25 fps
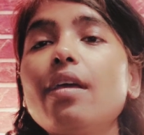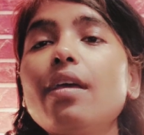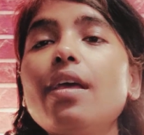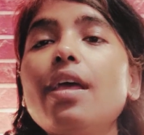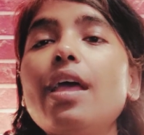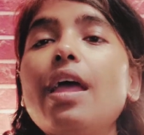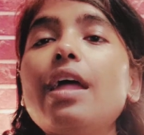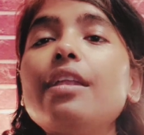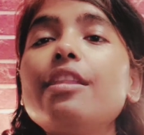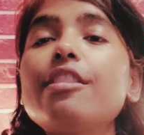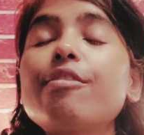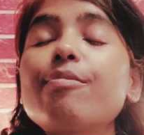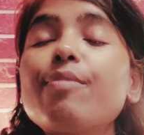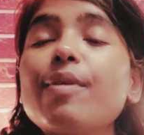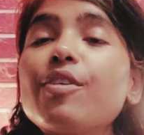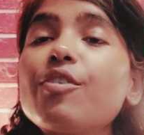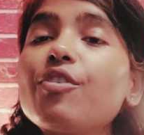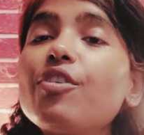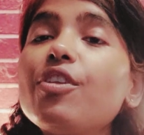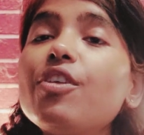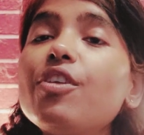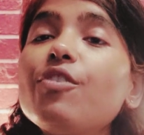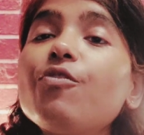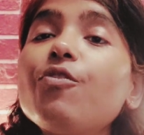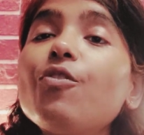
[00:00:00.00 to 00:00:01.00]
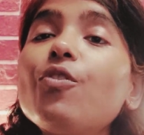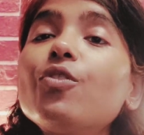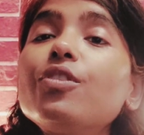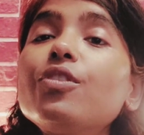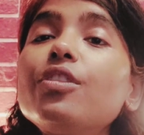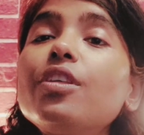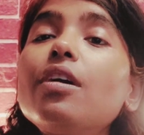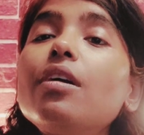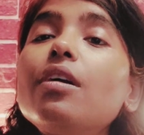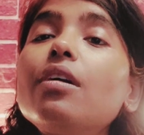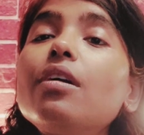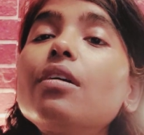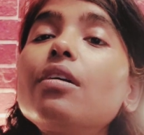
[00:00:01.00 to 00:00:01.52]
And especially for
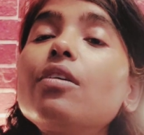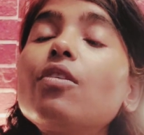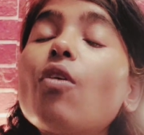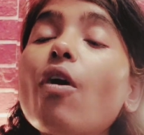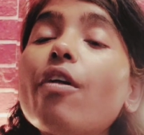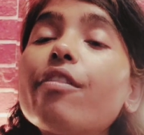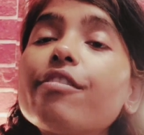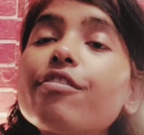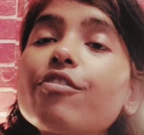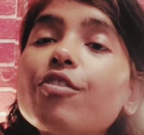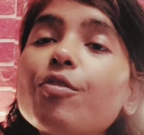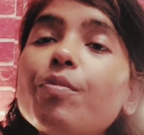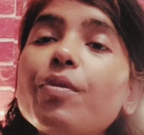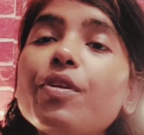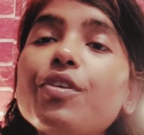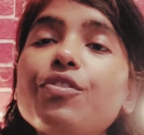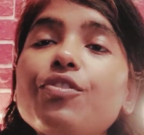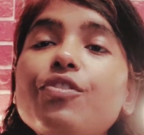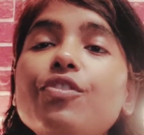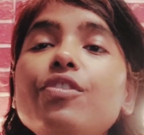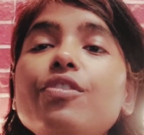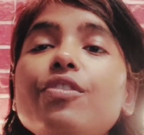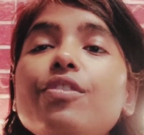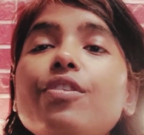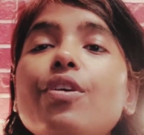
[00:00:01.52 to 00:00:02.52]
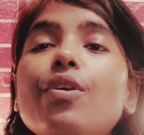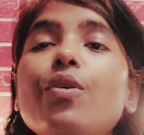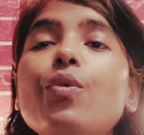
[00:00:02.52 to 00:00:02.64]
the constipation,